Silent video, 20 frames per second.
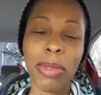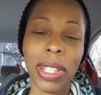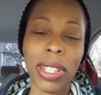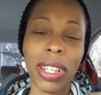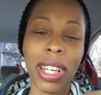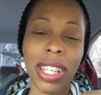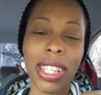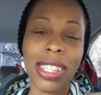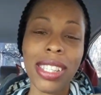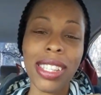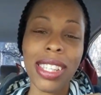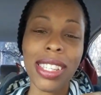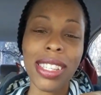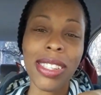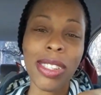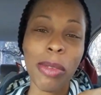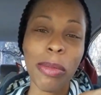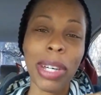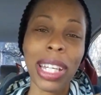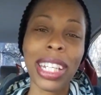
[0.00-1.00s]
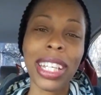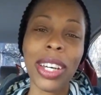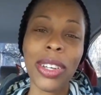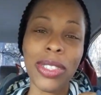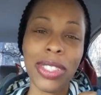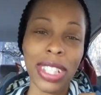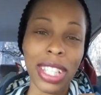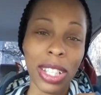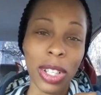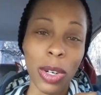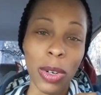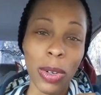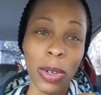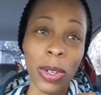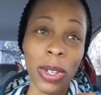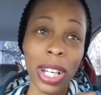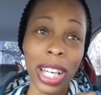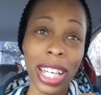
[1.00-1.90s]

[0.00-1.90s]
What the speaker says: because somebody else can go